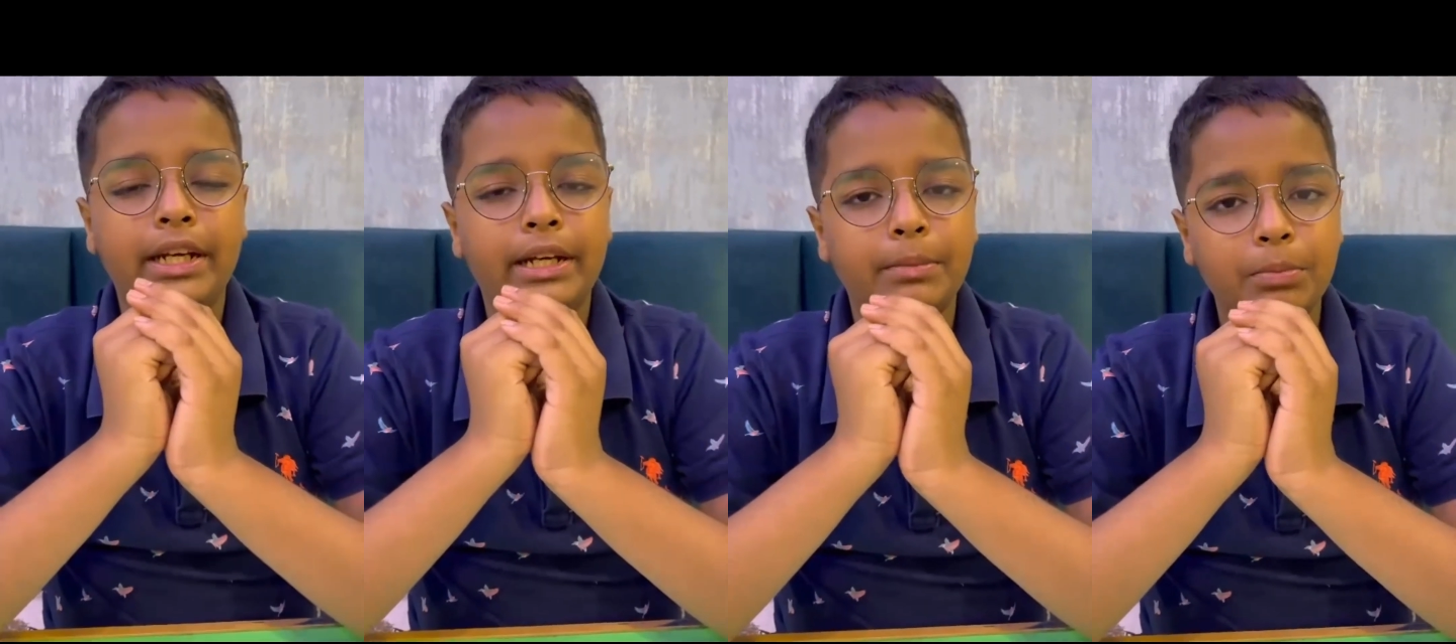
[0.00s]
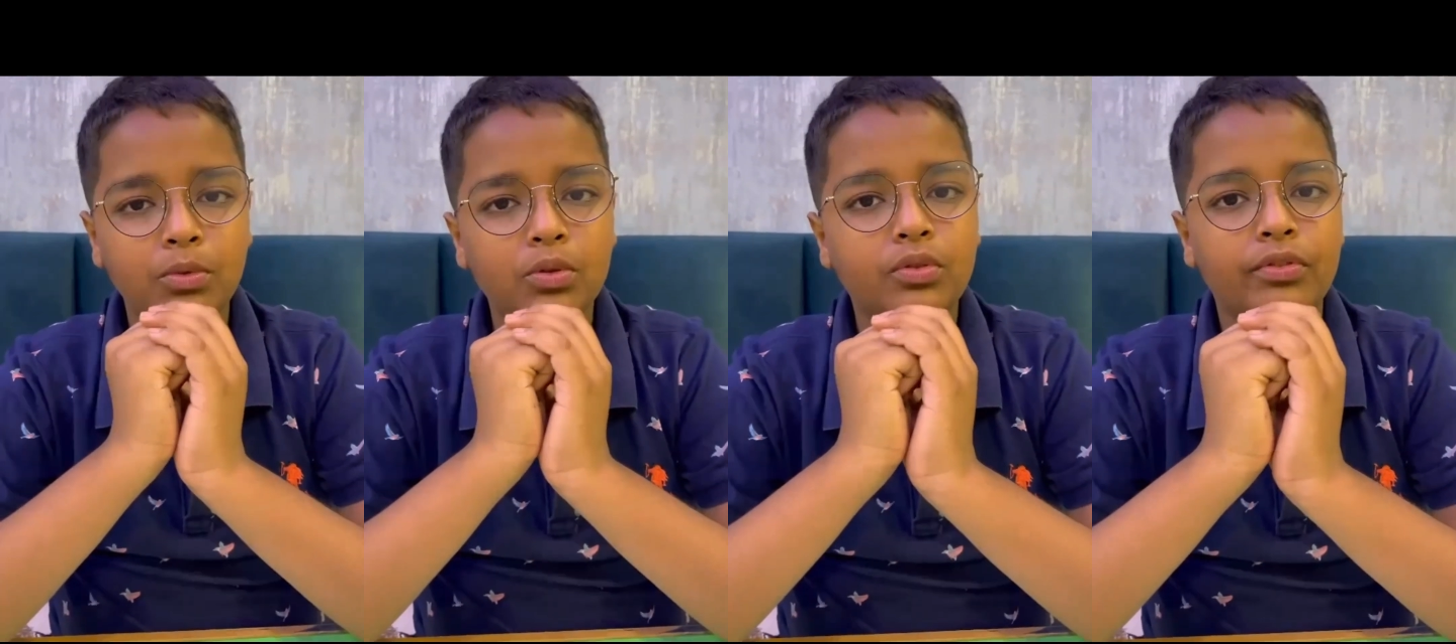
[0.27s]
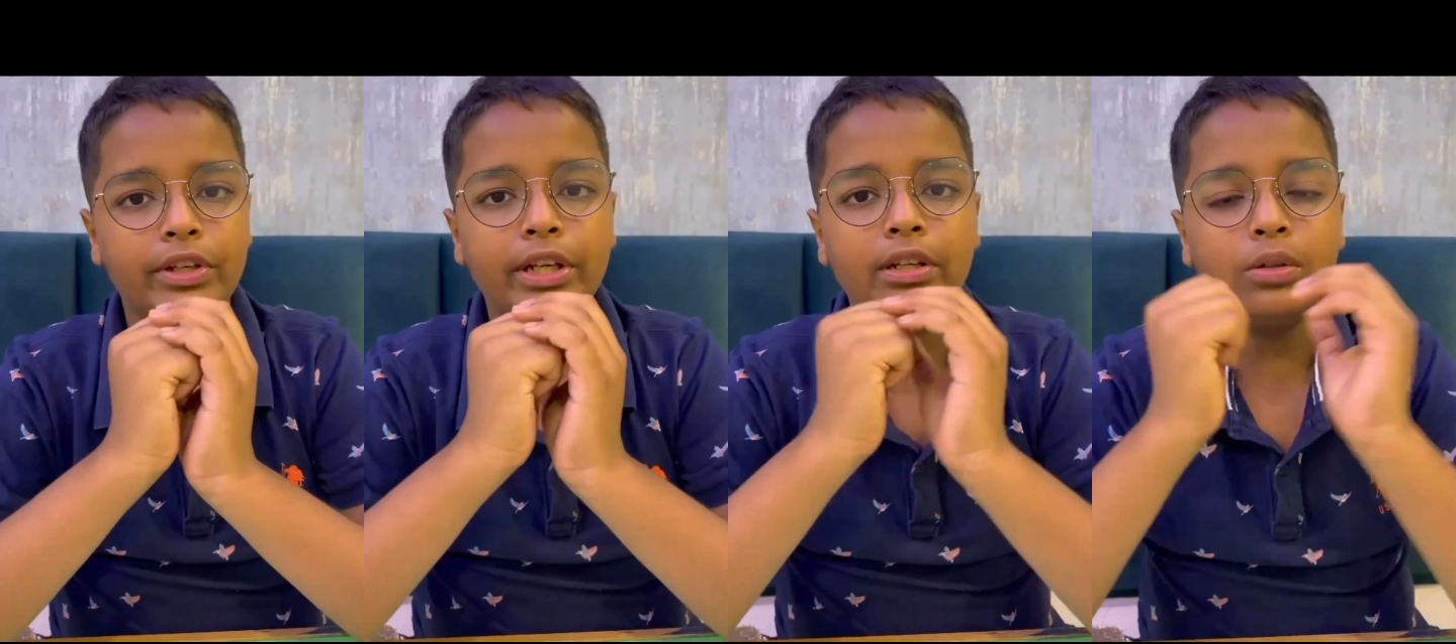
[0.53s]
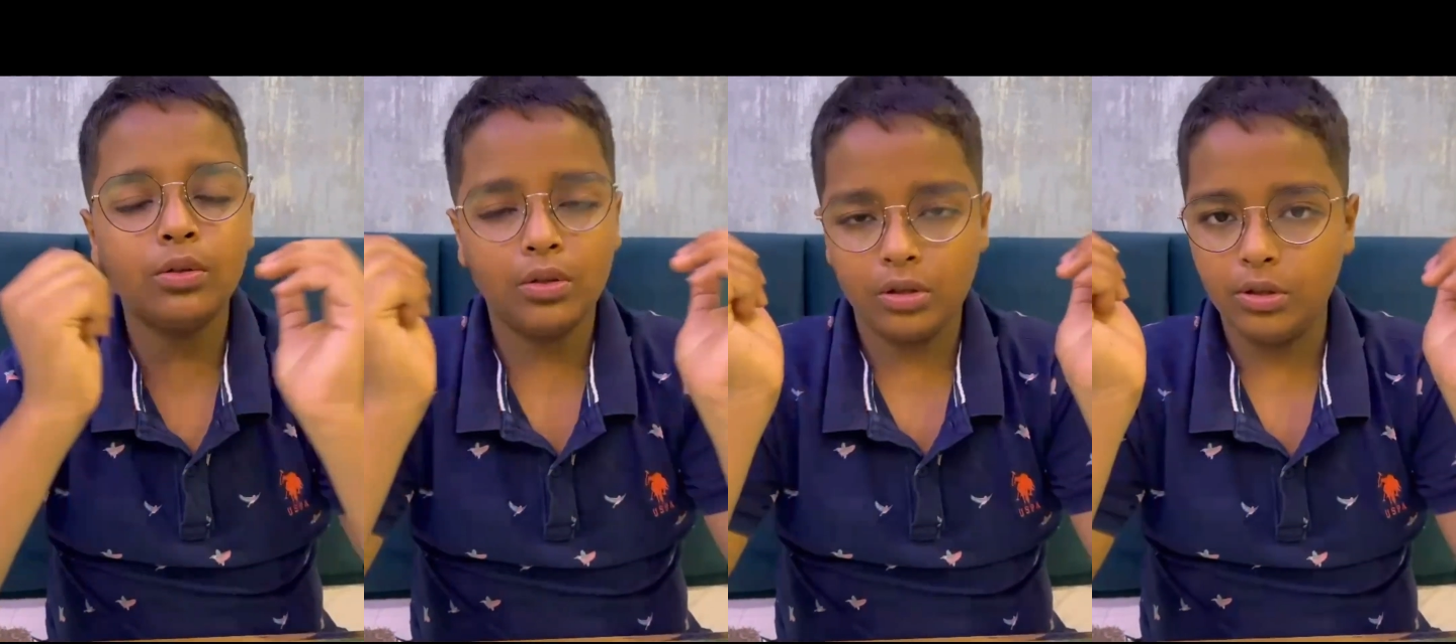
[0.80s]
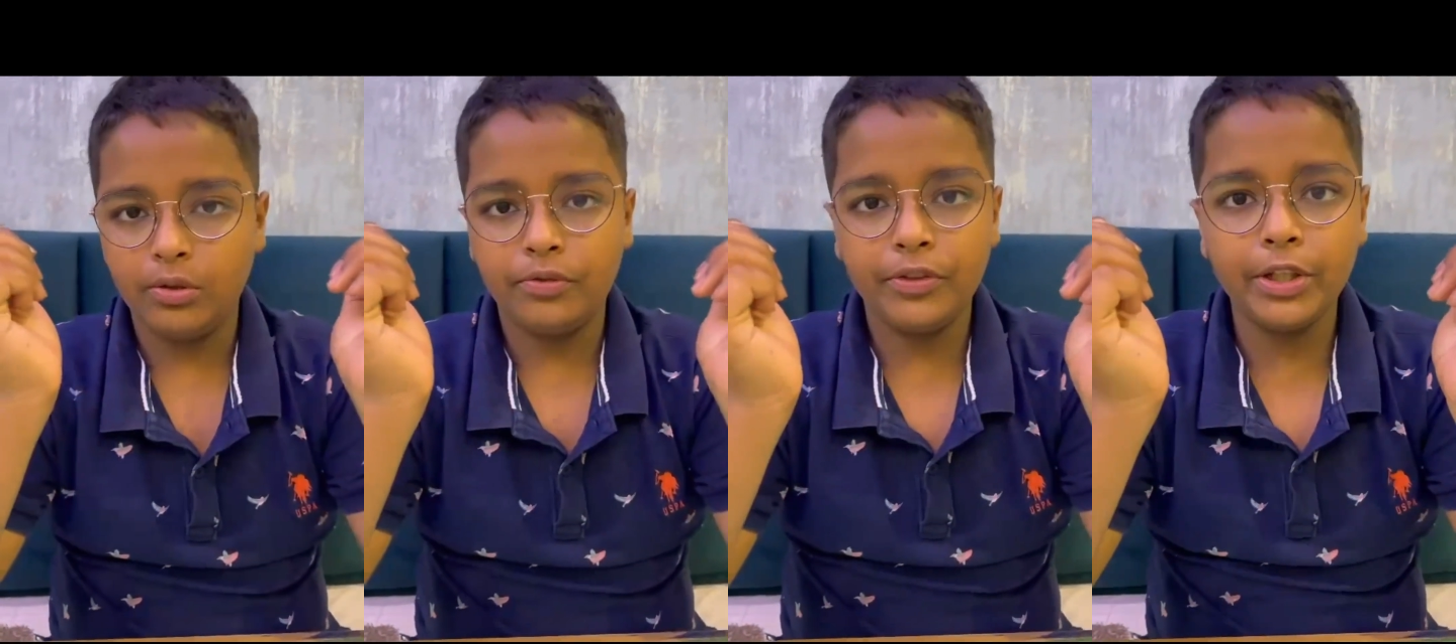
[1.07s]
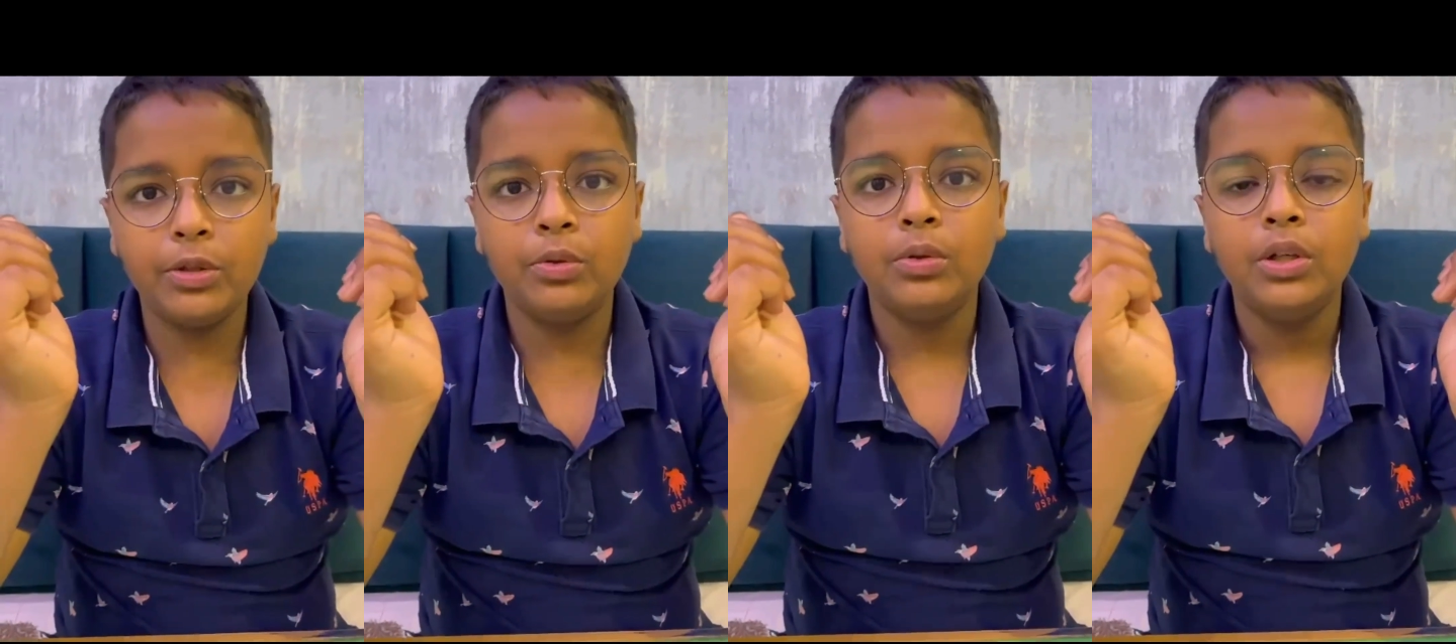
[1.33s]
atmosphere to all of
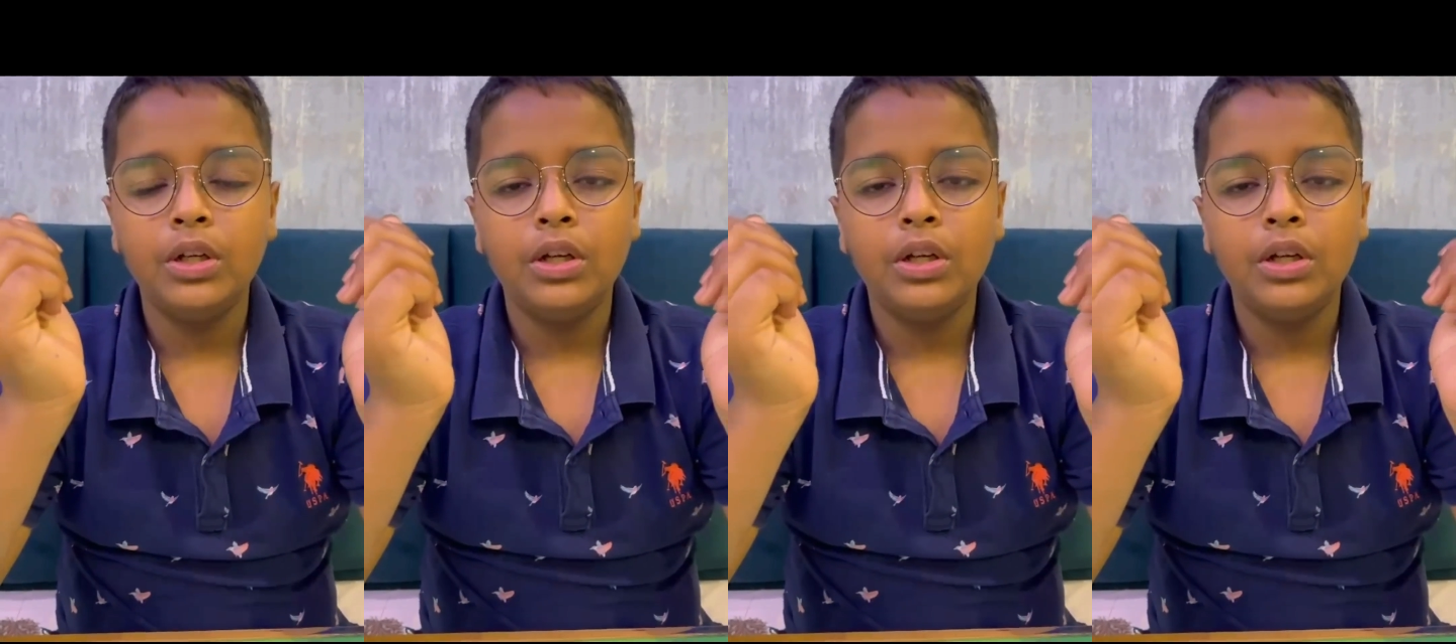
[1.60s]
you.